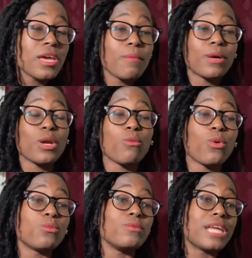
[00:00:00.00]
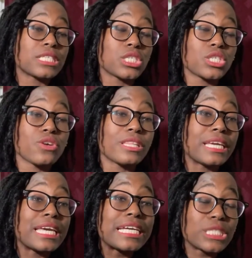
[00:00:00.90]
but it won't
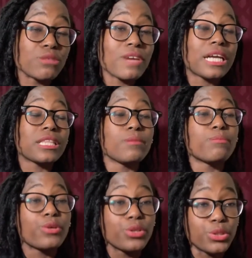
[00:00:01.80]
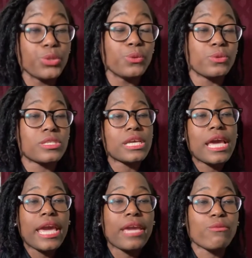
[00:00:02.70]
necessarily directly produce
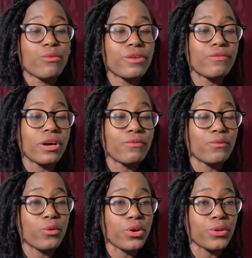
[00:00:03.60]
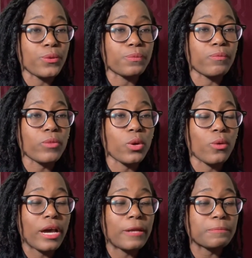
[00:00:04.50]
a refund for you,
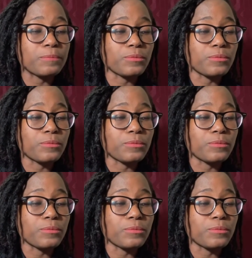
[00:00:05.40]
okay?